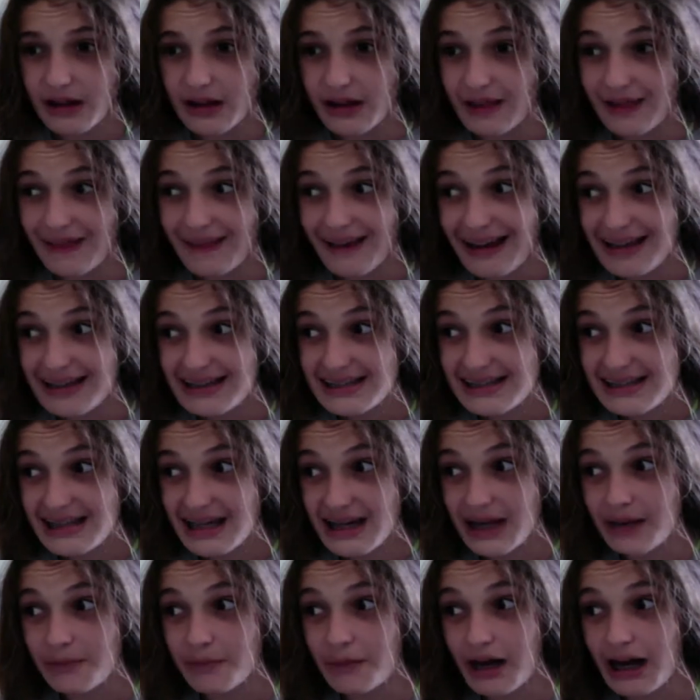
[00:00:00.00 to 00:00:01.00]
Last
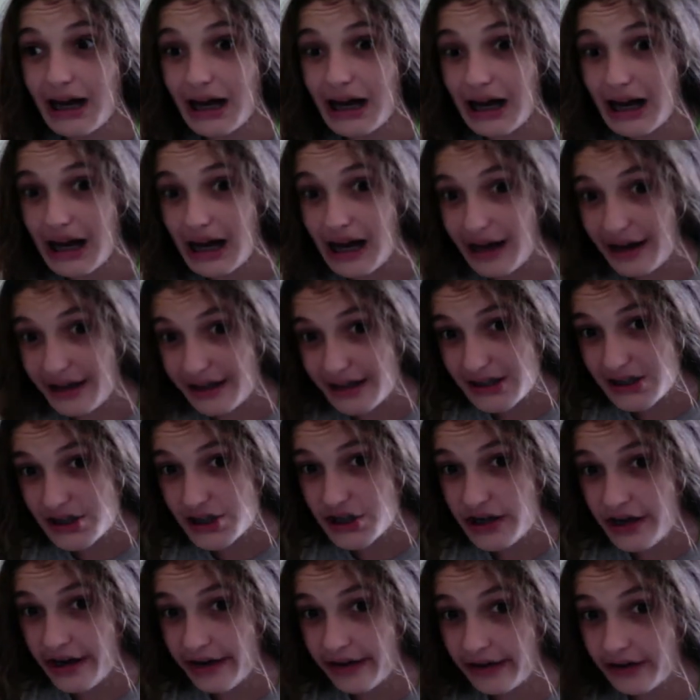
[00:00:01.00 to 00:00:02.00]
time I
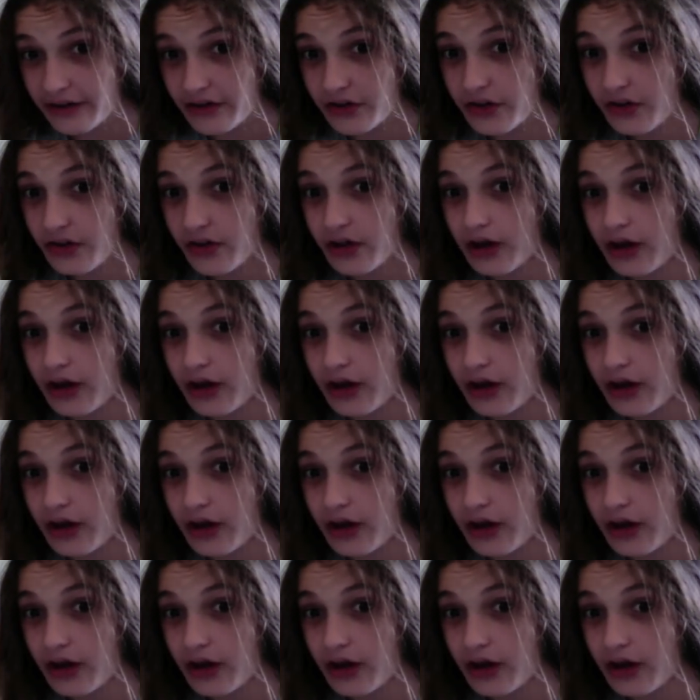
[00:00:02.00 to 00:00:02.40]
checked,